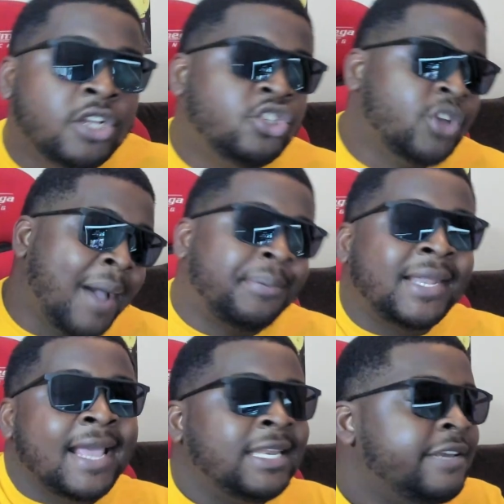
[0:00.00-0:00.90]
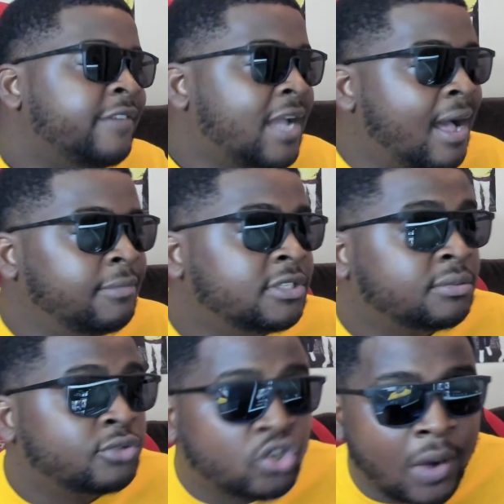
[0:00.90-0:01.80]
Drop a like, leave a comment,
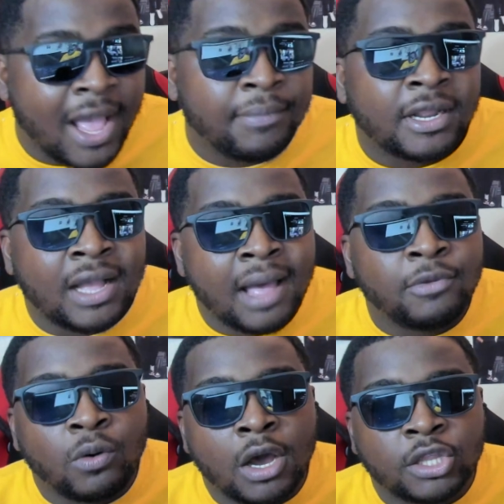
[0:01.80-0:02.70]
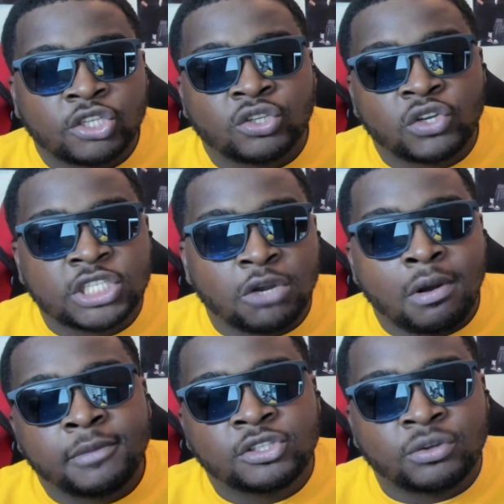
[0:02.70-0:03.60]
subscribe, and comment what other songs y'all
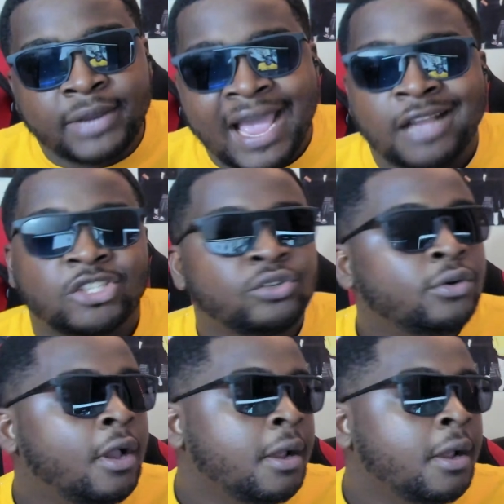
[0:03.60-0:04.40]
want me to react to.